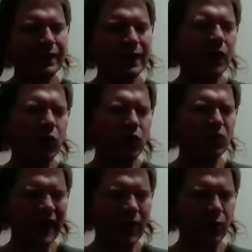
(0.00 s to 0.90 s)

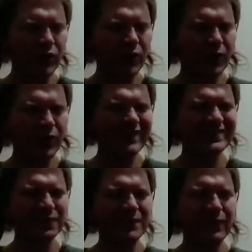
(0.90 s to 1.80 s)
overpower your opponent,
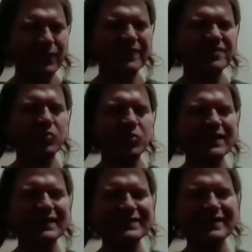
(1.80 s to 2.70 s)
so I'm not really sold on
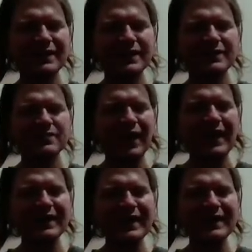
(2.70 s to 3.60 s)
this. So I
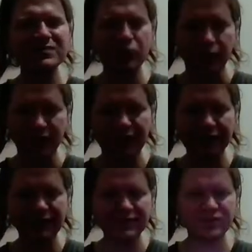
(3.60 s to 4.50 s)
think it's good. I
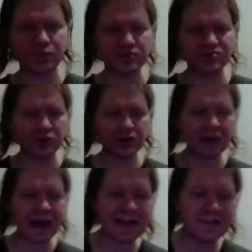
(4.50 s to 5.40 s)
think it's 4-star good.
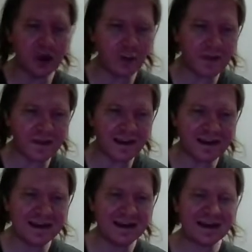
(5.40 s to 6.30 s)
I don't
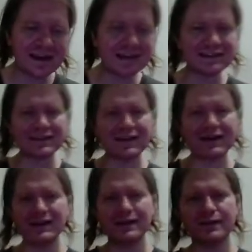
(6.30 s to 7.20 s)
think it's
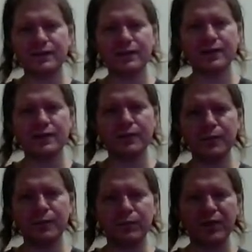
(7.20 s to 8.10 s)
like
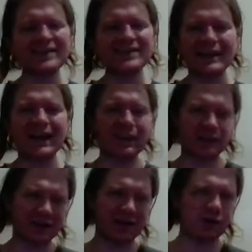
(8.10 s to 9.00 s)
breaks the game
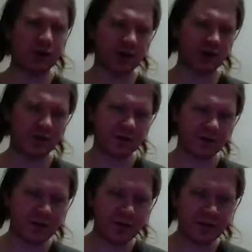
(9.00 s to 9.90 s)
level good.
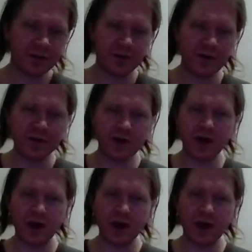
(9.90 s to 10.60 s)
All